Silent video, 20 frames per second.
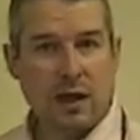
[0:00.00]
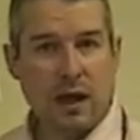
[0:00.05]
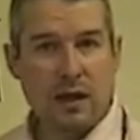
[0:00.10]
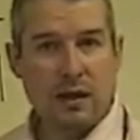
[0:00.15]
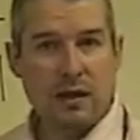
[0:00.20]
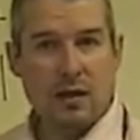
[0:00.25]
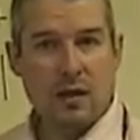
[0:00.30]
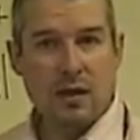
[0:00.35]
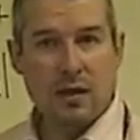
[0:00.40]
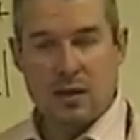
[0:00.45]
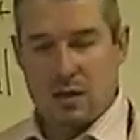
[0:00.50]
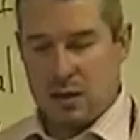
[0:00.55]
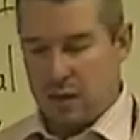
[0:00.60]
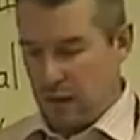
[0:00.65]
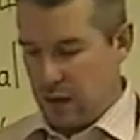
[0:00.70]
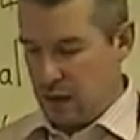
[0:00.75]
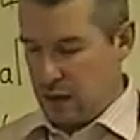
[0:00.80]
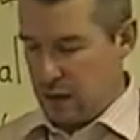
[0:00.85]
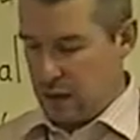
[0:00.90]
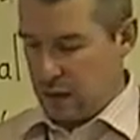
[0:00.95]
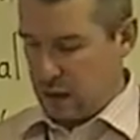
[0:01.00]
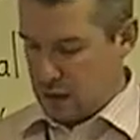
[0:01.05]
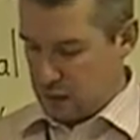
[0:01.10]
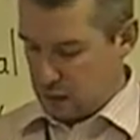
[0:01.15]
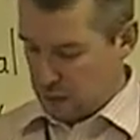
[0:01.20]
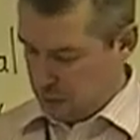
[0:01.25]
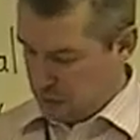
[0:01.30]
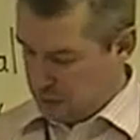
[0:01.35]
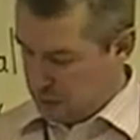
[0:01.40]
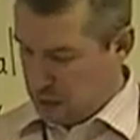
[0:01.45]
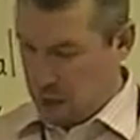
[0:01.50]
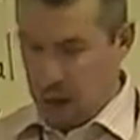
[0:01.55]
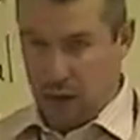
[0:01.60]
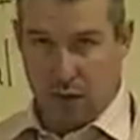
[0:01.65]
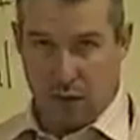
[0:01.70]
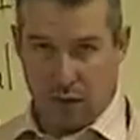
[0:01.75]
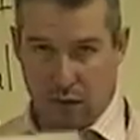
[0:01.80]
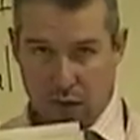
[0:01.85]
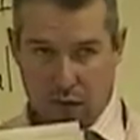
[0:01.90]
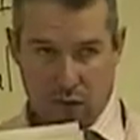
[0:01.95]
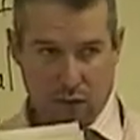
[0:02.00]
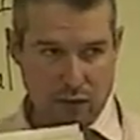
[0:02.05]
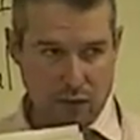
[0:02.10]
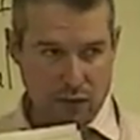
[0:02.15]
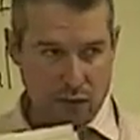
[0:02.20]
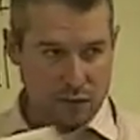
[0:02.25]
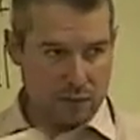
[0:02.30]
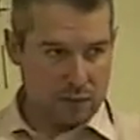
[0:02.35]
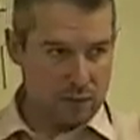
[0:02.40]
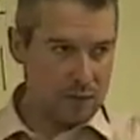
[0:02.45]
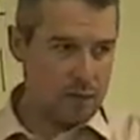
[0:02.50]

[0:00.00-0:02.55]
Okay? So that is peer review.